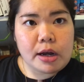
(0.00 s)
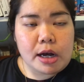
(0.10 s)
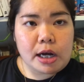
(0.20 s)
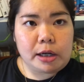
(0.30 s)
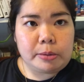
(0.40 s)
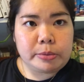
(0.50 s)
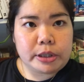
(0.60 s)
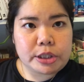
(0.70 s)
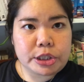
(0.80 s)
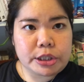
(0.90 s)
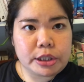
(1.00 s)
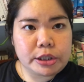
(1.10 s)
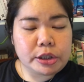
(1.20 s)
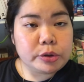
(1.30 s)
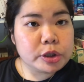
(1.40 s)
And she did a
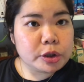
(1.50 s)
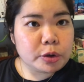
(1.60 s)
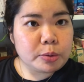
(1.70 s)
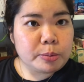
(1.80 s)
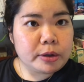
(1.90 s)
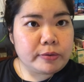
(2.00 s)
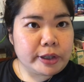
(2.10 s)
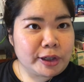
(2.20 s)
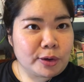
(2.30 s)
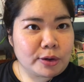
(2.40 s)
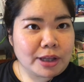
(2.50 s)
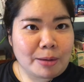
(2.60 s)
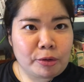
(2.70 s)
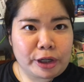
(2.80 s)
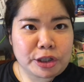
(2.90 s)
YouTube video
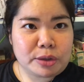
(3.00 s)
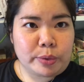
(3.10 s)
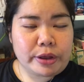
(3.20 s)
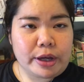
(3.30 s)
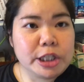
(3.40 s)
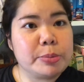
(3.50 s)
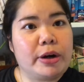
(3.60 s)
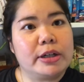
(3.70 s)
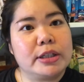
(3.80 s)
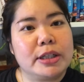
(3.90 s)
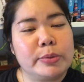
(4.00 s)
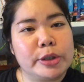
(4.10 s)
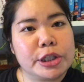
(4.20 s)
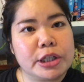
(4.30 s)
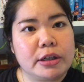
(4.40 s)
collaboration with H Mart in which
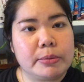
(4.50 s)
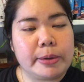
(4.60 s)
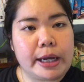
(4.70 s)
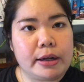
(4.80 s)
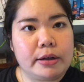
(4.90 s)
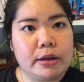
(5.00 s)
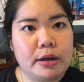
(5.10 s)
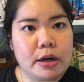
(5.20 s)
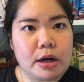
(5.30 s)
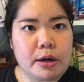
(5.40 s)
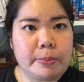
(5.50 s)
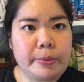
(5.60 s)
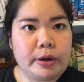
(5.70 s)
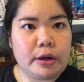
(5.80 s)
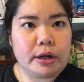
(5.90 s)
she made
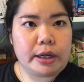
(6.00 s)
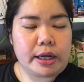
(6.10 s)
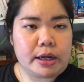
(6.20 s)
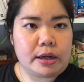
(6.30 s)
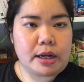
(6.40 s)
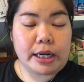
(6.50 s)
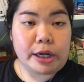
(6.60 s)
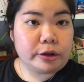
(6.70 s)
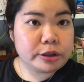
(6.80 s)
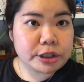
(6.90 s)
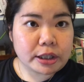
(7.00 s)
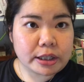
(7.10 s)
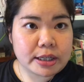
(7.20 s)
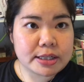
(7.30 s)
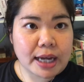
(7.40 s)
an acorn
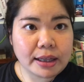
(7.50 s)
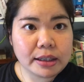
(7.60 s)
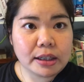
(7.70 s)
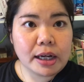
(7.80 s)
jelly salad,